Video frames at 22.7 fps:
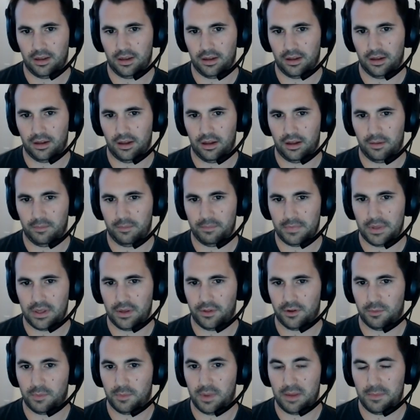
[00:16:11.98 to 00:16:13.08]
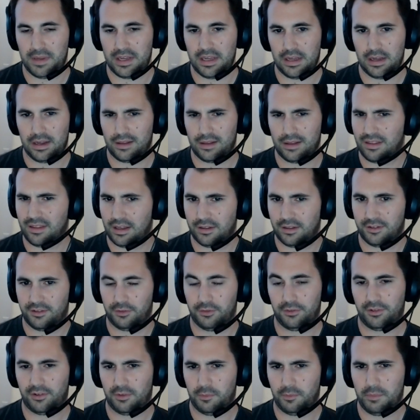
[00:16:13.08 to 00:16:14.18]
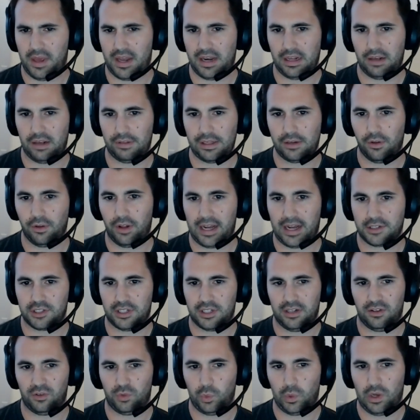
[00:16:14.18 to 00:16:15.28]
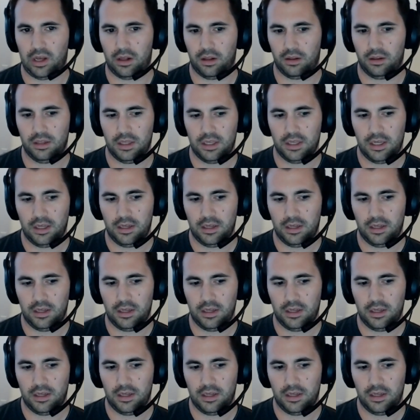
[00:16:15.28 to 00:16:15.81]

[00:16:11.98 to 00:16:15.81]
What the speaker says: there may be, I think, some pending legal action as well,